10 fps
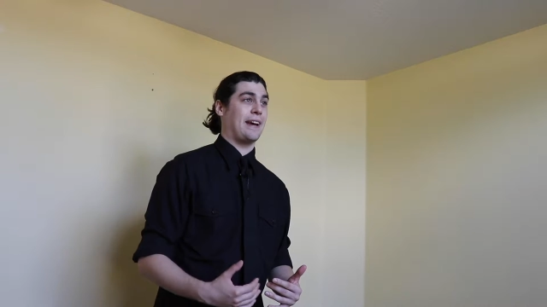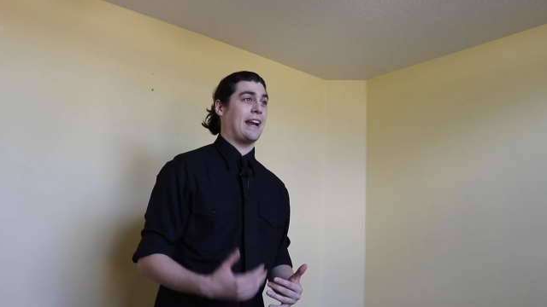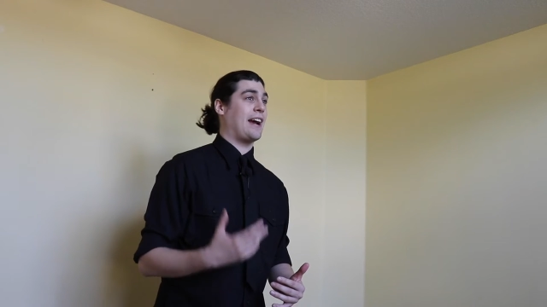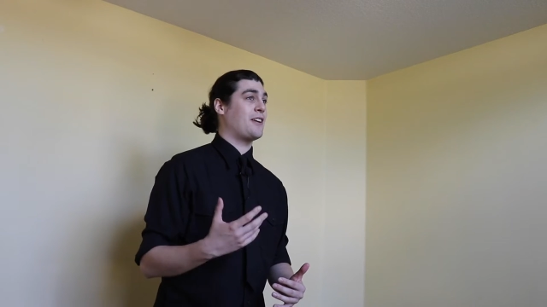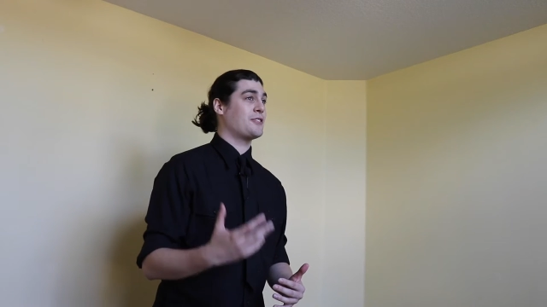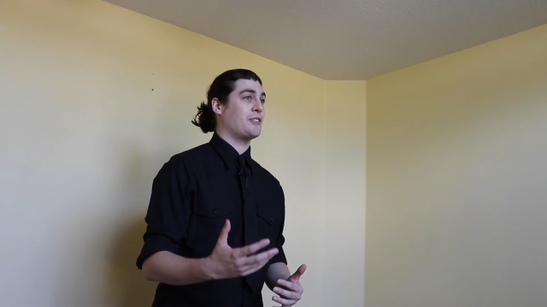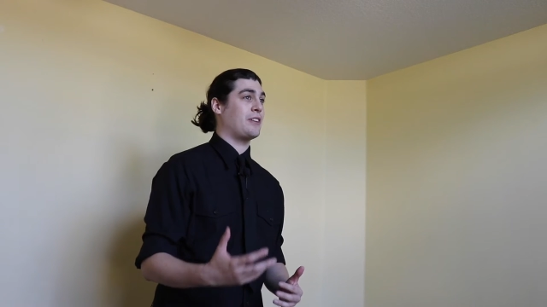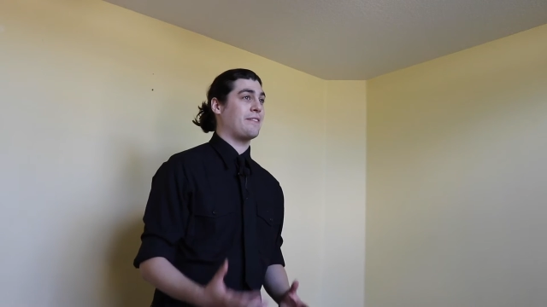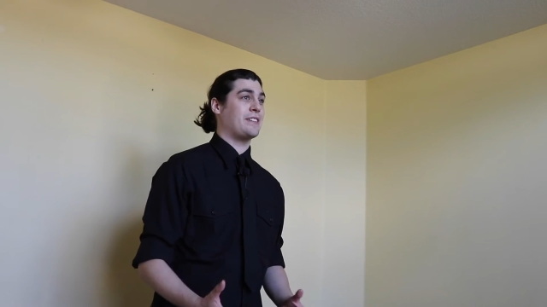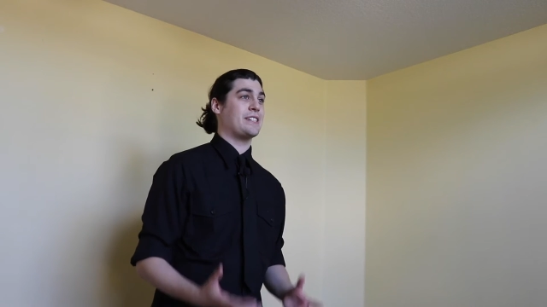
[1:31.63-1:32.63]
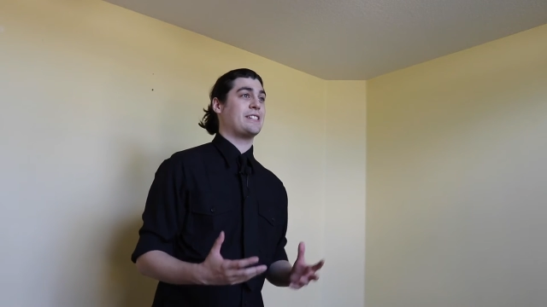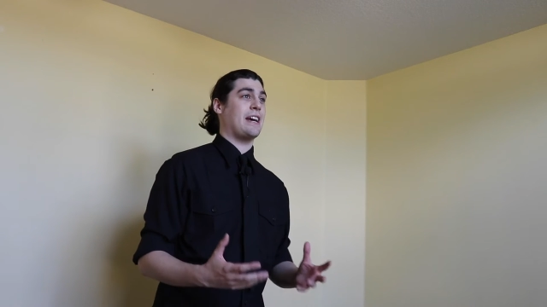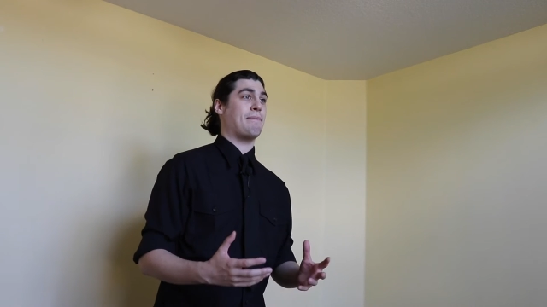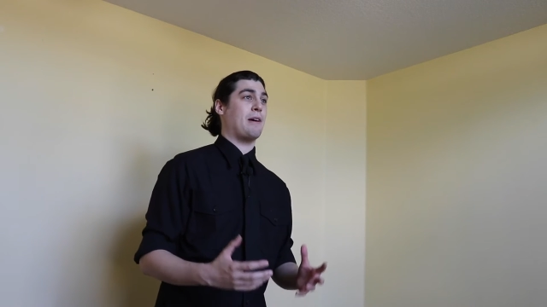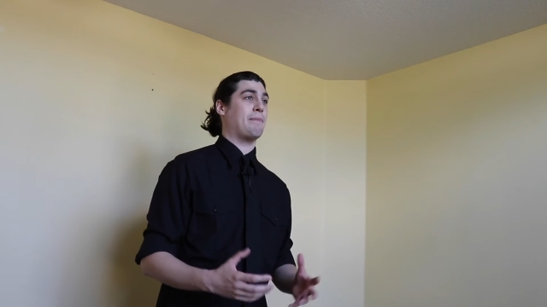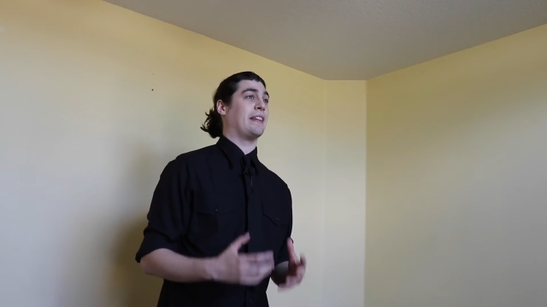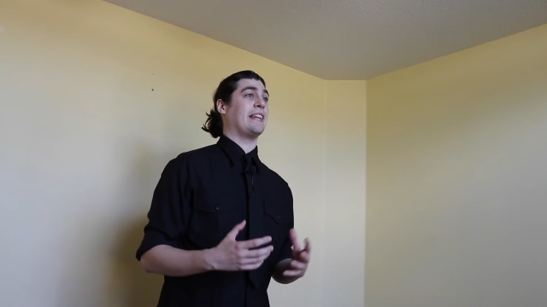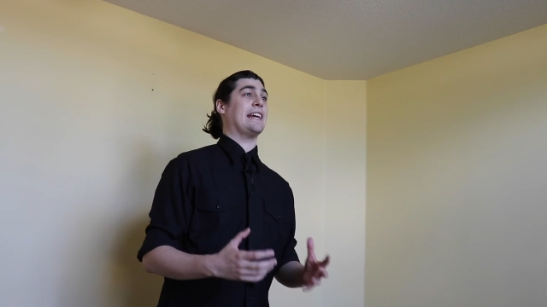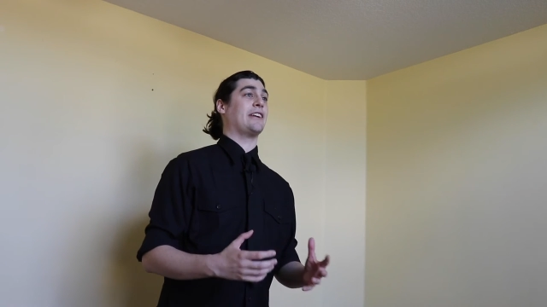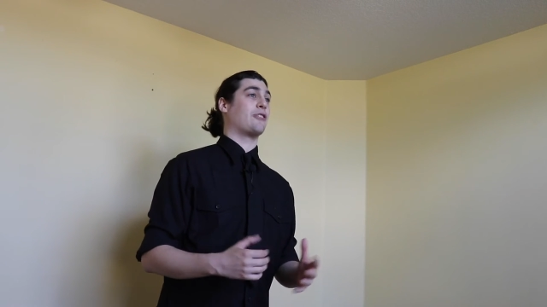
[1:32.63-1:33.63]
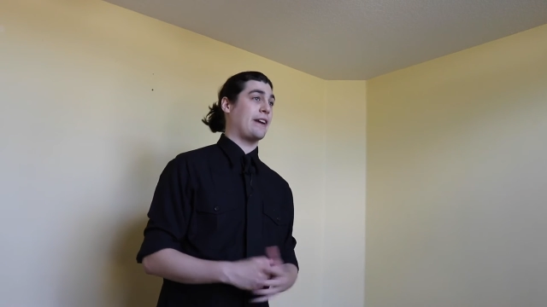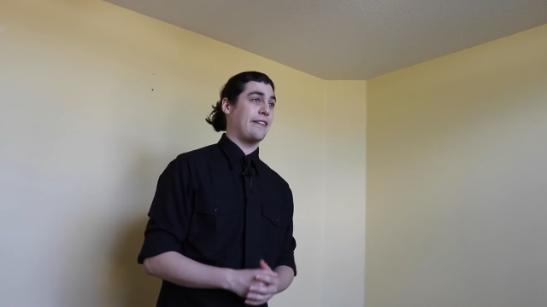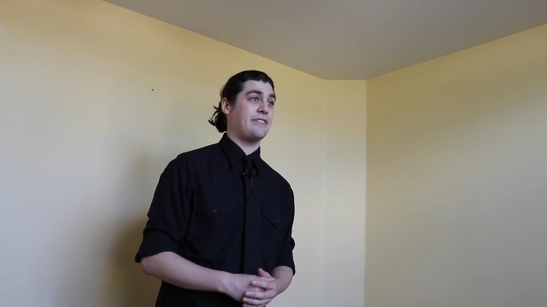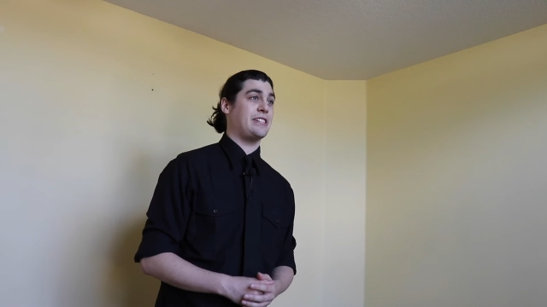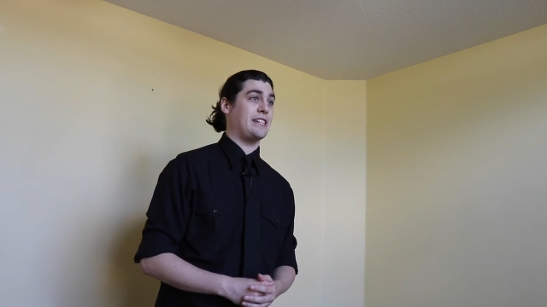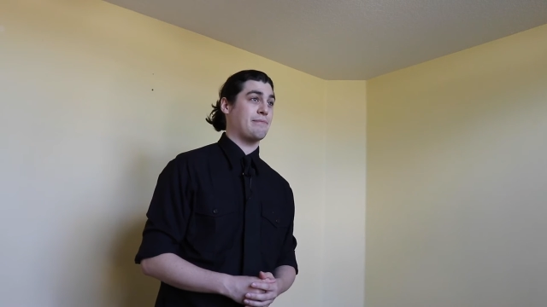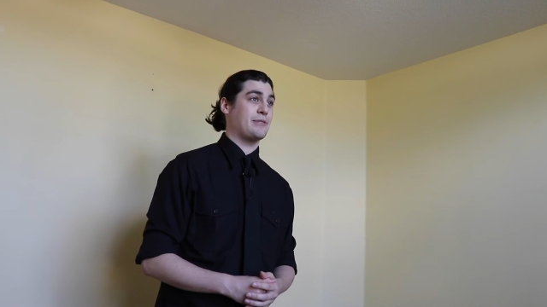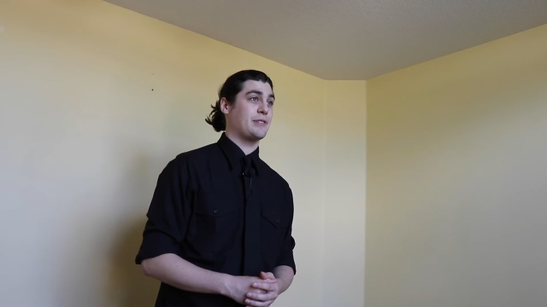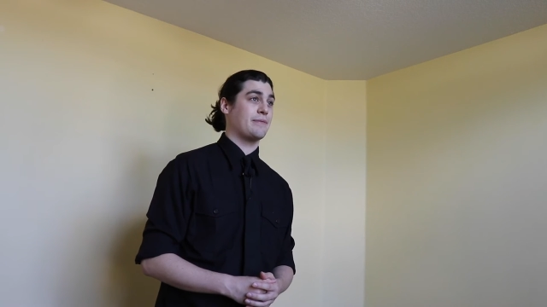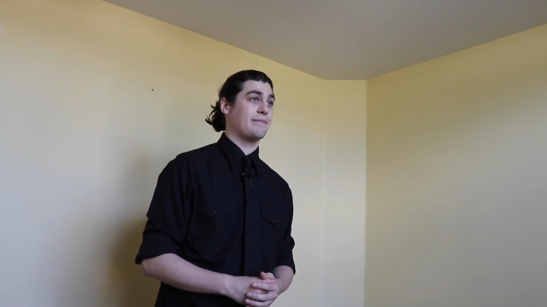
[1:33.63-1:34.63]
and I also love to step up and lead creative teams.